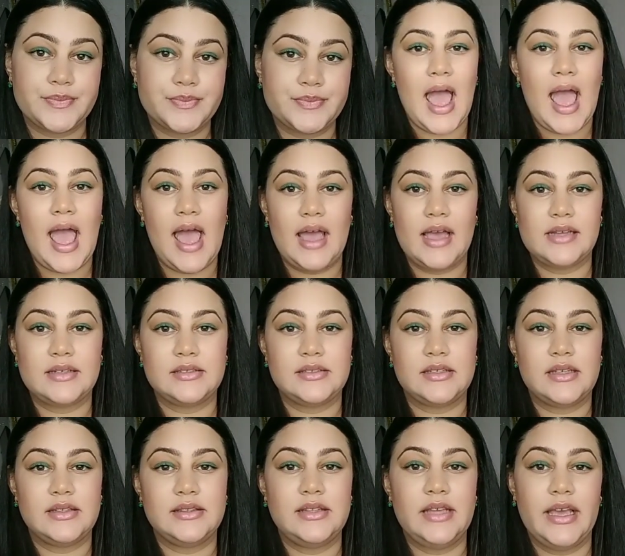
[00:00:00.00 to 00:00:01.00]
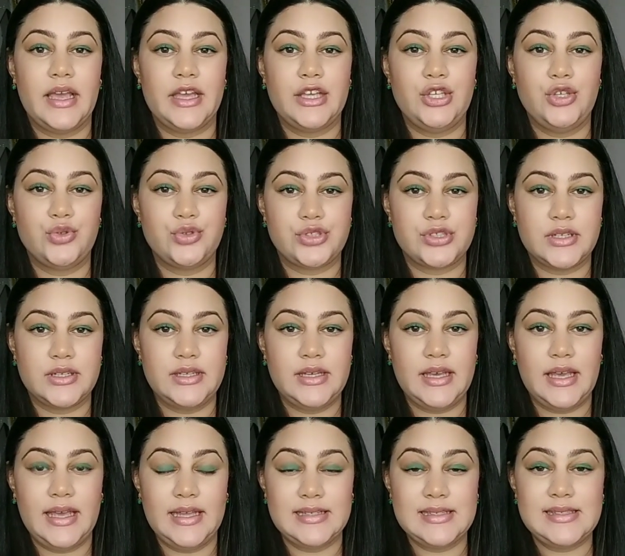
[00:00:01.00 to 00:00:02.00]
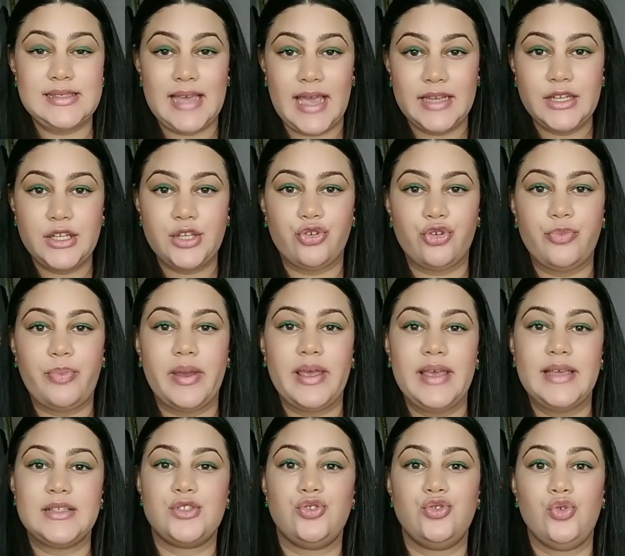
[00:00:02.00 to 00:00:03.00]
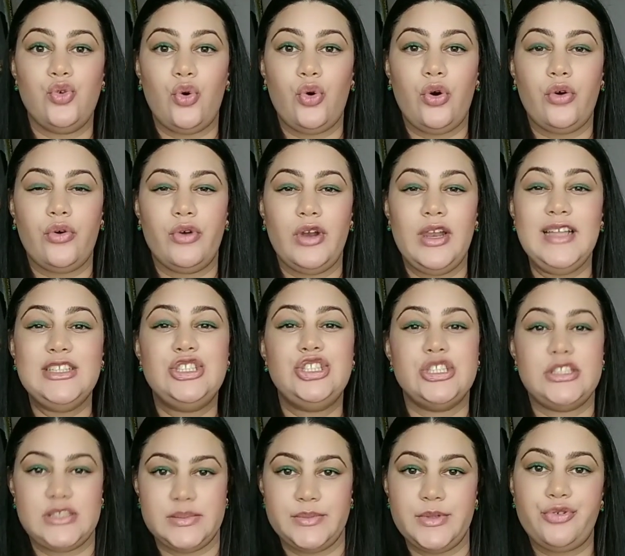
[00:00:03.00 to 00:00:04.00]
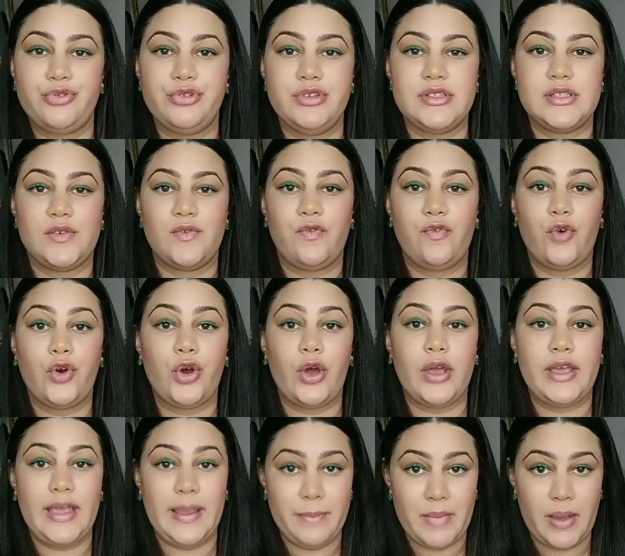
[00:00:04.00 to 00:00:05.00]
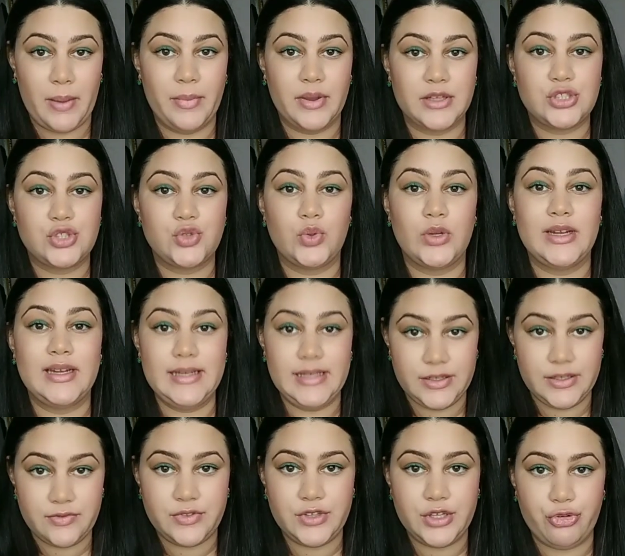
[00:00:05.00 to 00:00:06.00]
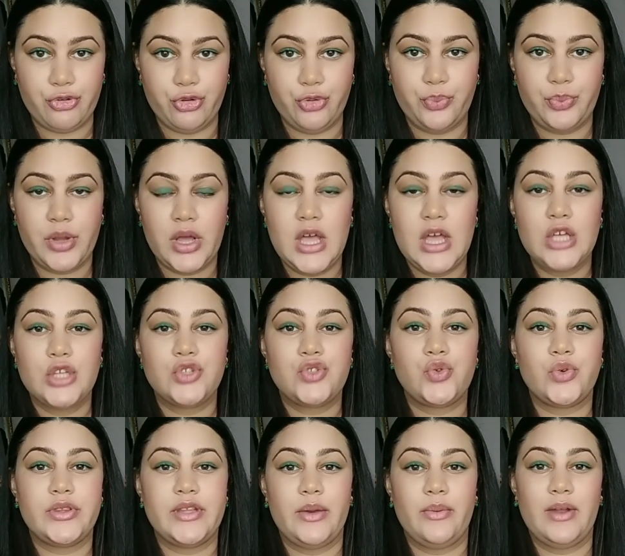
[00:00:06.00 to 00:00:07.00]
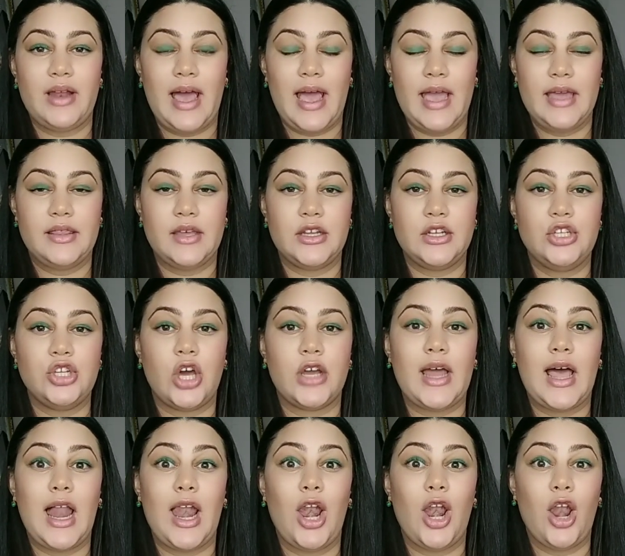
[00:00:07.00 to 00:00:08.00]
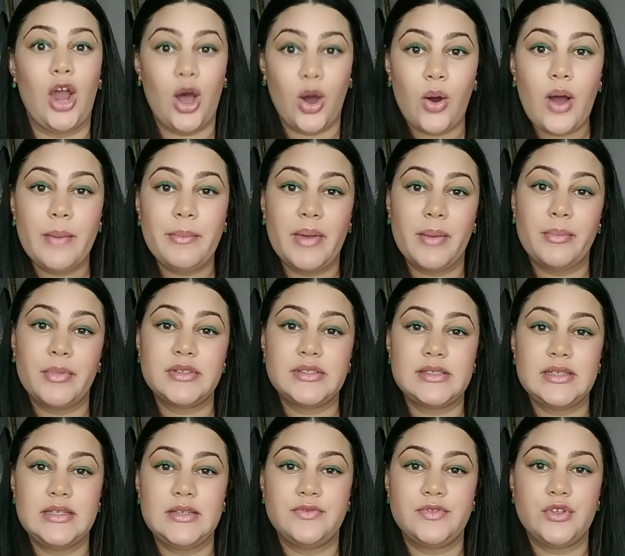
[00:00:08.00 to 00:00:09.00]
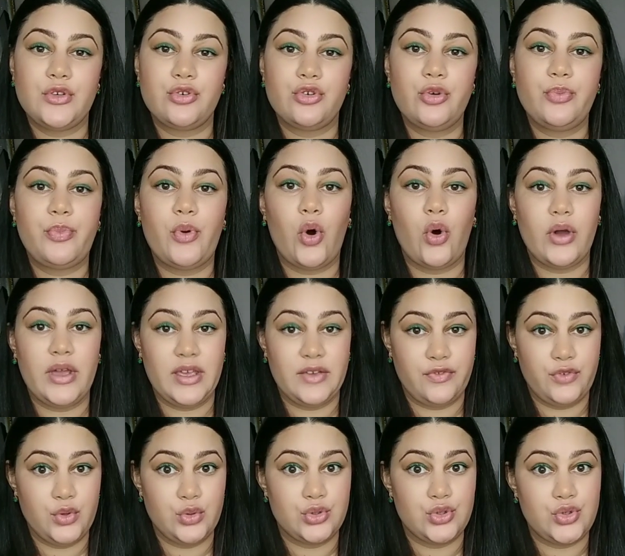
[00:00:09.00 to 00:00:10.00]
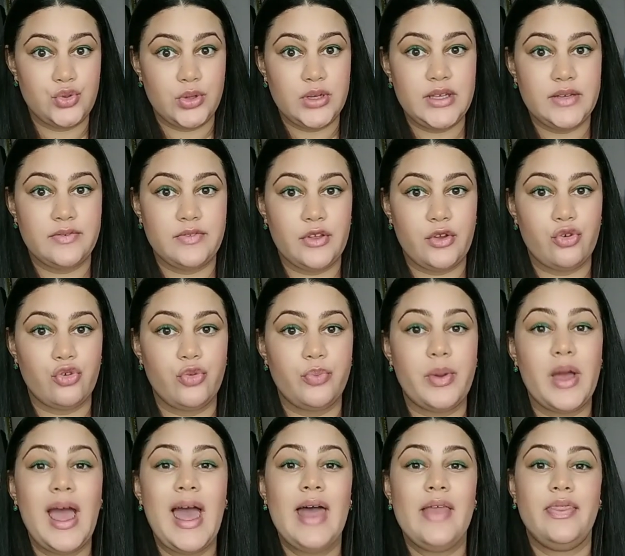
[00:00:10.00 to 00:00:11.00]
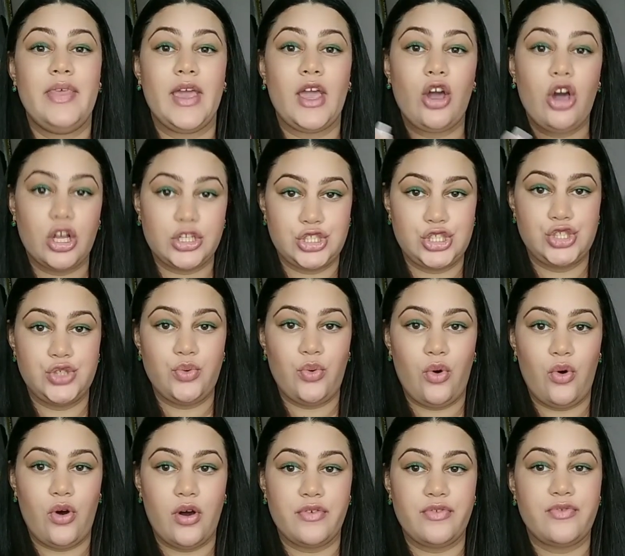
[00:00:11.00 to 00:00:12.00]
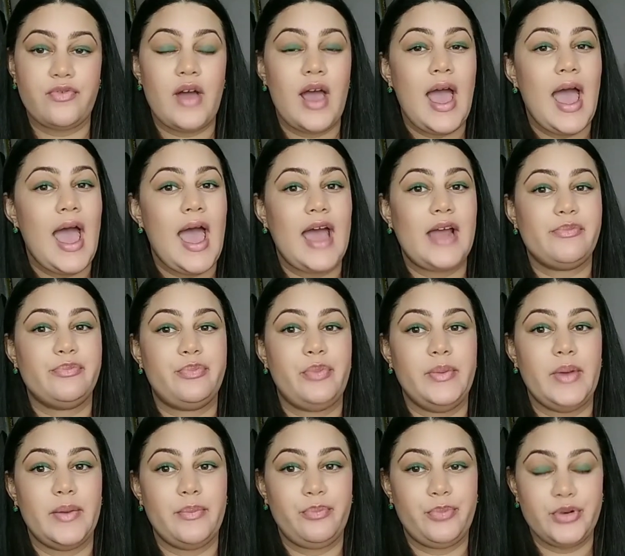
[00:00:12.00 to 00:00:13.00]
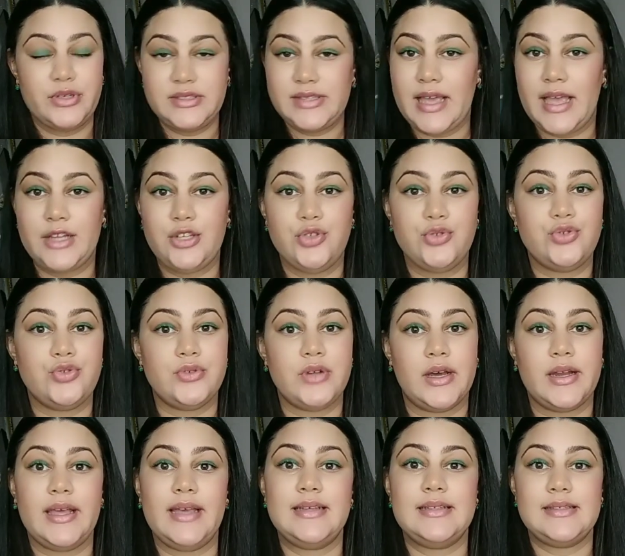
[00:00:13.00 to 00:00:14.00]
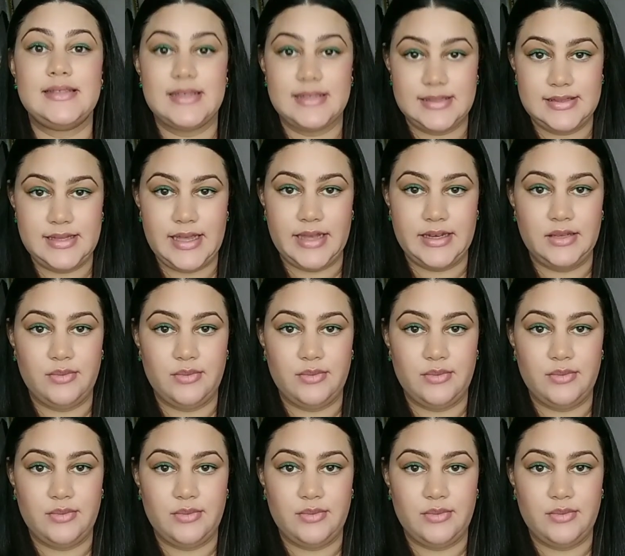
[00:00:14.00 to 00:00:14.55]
and there usually inside the group is no legitimate reason for a member to leave the group. So they will either not allow a member to leave the group, or if you do leave the group, they cut you off and pretend you do not exist anymore.